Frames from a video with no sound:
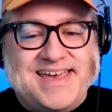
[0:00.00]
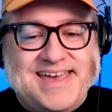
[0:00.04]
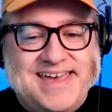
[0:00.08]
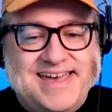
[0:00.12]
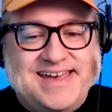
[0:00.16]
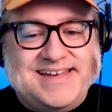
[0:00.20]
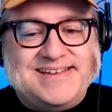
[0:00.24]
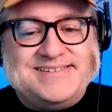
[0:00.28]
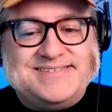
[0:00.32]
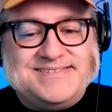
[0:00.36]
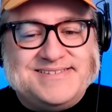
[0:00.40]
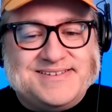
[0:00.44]

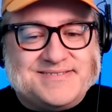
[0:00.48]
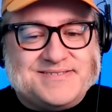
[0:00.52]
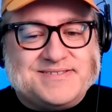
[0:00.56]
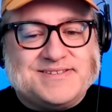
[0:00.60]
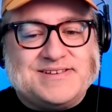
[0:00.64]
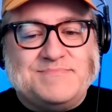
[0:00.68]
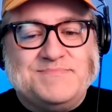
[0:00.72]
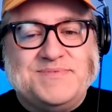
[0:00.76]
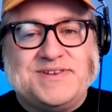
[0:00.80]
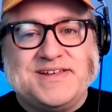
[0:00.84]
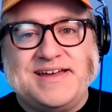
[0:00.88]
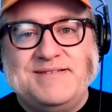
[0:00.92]
And
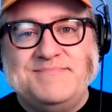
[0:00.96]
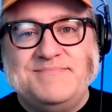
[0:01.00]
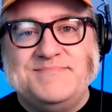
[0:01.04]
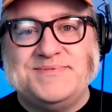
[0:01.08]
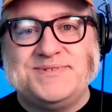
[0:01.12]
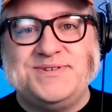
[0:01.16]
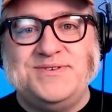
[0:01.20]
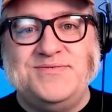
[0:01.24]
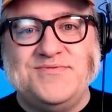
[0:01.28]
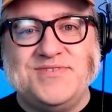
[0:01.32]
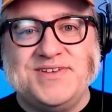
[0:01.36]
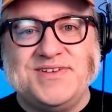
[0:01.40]

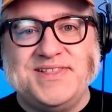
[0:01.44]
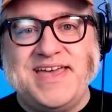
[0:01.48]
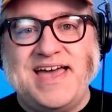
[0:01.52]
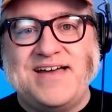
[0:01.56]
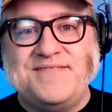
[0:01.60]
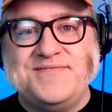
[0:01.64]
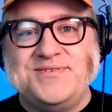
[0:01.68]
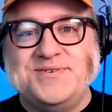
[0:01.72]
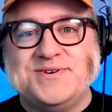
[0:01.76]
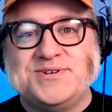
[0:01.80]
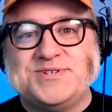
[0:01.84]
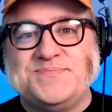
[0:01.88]
sometimes you really
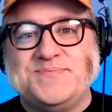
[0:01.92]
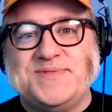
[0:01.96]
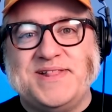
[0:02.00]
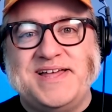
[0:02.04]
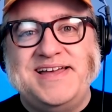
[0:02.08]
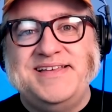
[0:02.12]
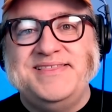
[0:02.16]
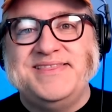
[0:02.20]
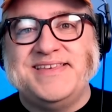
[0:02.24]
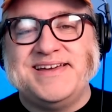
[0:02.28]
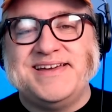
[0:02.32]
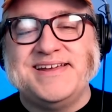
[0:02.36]
have to
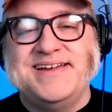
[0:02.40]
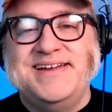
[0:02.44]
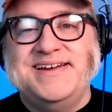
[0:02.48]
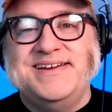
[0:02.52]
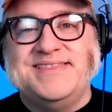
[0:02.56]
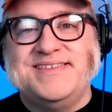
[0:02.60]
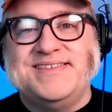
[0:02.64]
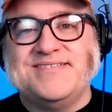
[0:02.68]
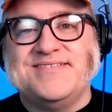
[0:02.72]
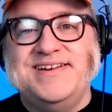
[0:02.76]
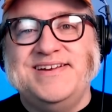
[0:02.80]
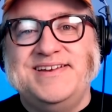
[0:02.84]
explain that
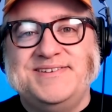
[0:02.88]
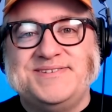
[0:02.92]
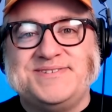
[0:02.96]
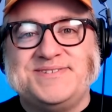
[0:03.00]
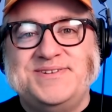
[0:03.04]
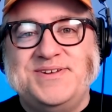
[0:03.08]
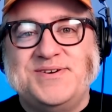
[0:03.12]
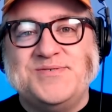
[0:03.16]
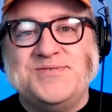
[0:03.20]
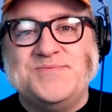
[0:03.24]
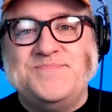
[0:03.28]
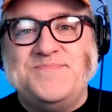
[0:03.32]
there
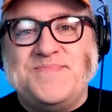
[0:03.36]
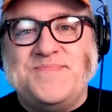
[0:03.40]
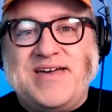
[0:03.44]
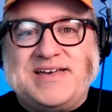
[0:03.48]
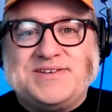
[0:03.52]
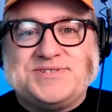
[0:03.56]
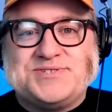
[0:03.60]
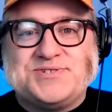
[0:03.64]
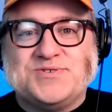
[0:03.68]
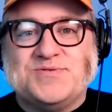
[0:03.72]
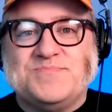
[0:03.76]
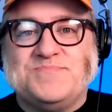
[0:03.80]
is no
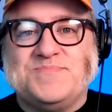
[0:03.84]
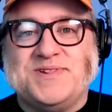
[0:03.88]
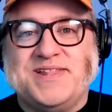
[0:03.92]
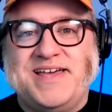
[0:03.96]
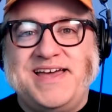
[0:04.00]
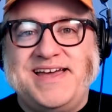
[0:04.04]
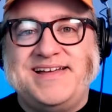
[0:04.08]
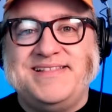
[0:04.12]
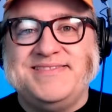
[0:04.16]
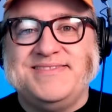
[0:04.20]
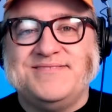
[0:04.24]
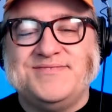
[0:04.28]
master
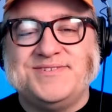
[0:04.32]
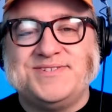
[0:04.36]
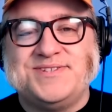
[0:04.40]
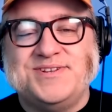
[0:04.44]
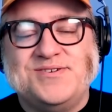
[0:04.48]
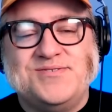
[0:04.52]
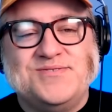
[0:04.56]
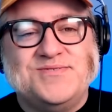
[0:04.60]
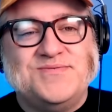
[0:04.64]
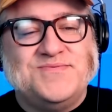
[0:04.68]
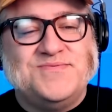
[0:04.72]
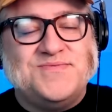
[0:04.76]
plan. There is
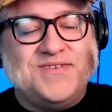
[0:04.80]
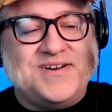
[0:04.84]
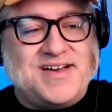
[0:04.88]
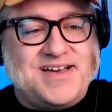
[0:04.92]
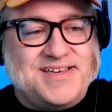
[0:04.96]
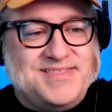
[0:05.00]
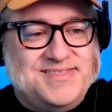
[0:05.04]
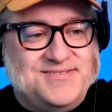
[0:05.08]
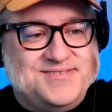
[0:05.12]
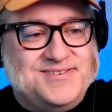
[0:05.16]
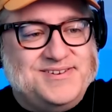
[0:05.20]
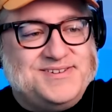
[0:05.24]
no
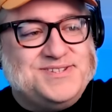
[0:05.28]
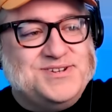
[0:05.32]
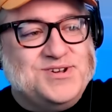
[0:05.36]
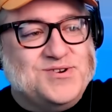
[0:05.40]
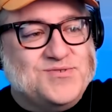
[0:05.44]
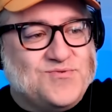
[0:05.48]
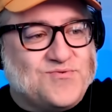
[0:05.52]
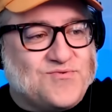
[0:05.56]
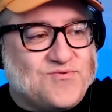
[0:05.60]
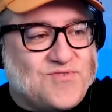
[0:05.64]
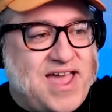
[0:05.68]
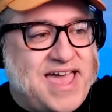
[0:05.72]
there is no
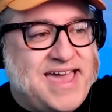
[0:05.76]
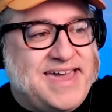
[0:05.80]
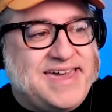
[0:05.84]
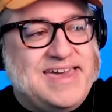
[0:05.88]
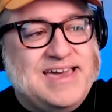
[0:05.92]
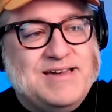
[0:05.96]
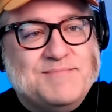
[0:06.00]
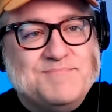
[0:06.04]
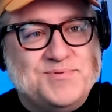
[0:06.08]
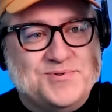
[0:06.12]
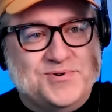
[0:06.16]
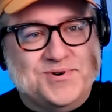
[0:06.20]

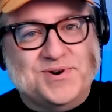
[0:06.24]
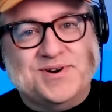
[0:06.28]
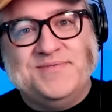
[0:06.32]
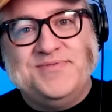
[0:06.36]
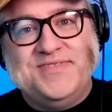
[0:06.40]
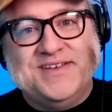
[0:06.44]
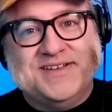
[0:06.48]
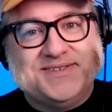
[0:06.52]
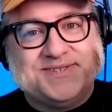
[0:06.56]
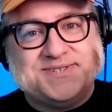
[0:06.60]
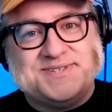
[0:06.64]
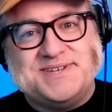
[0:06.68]
ranking board
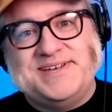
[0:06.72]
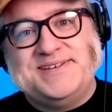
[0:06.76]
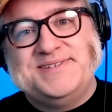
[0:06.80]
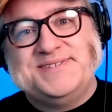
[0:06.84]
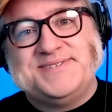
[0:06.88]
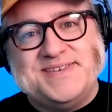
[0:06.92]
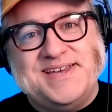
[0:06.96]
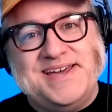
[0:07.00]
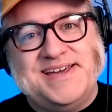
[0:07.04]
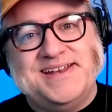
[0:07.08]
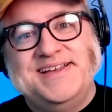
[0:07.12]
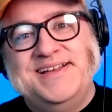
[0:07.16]
that
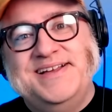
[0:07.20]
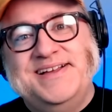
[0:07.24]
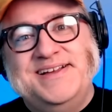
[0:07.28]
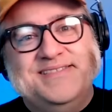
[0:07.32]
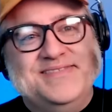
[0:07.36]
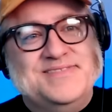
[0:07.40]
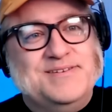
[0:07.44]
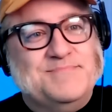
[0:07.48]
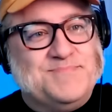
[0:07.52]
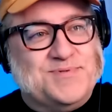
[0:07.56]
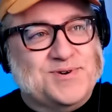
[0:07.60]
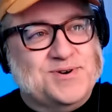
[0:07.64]
says that
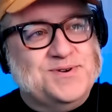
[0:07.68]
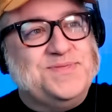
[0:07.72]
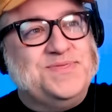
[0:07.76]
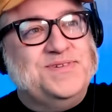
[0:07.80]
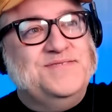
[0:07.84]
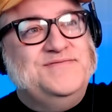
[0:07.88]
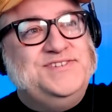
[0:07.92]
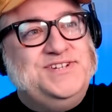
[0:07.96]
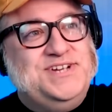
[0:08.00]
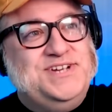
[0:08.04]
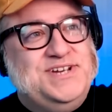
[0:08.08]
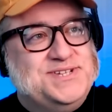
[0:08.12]
the
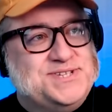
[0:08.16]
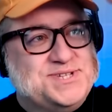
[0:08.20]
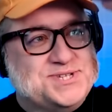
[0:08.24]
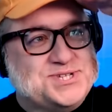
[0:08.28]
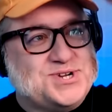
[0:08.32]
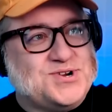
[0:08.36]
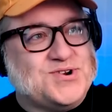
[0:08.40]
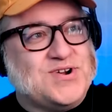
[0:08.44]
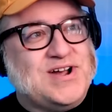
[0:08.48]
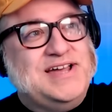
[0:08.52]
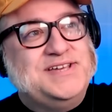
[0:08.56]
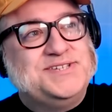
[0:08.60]
birth of Jesus
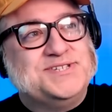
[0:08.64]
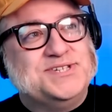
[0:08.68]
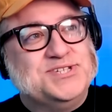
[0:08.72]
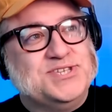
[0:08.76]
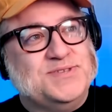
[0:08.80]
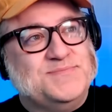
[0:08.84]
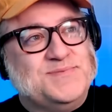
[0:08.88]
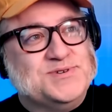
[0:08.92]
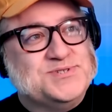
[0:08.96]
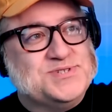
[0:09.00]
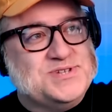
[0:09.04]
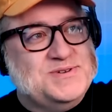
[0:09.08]
Christ is
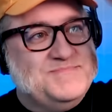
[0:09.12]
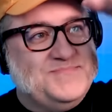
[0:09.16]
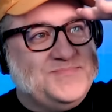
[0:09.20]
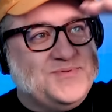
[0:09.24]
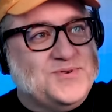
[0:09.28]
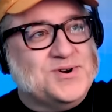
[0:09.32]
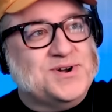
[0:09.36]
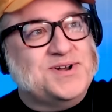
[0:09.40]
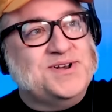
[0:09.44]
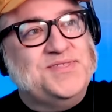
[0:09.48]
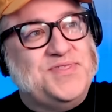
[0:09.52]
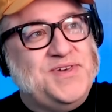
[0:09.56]
the most
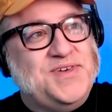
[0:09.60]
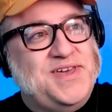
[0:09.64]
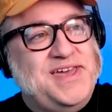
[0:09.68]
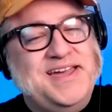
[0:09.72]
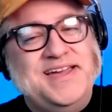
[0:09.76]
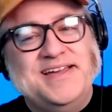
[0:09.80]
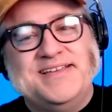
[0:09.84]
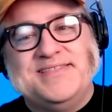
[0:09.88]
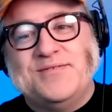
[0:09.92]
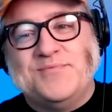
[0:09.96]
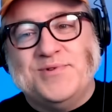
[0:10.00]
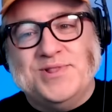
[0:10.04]
important
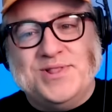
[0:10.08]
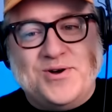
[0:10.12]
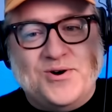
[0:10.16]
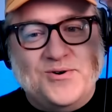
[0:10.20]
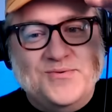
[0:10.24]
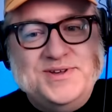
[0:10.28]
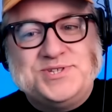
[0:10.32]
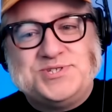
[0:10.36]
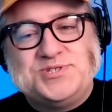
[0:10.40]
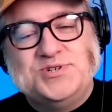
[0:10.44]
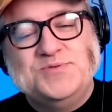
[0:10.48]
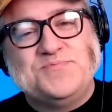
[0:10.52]
thing and that will
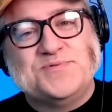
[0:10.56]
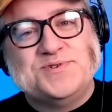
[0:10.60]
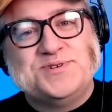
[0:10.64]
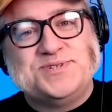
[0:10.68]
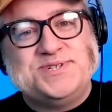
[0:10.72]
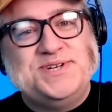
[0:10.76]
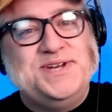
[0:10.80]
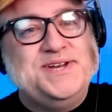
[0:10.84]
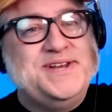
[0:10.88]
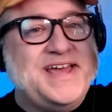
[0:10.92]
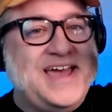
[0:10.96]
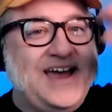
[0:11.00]
always
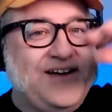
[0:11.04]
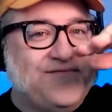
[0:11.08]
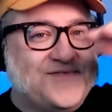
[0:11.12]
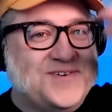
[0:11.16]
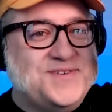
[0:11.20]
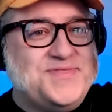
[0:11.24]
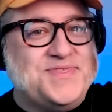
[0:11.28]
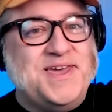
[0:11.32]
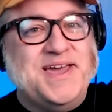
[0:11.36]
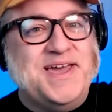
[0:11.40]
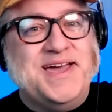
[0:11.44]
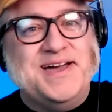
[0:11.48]
supersede
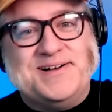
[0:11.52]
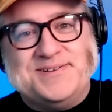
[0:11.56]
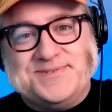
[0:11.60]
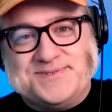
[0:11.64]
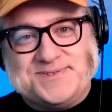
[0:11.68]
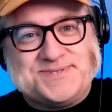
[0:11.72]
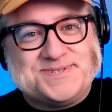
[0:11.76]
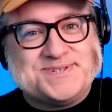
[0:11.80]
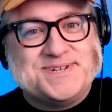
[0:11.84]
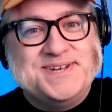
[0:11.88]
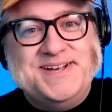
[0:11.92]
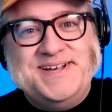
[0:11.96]
everything
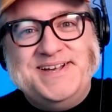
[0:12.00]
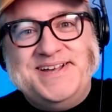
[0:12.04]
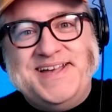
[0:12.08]
else.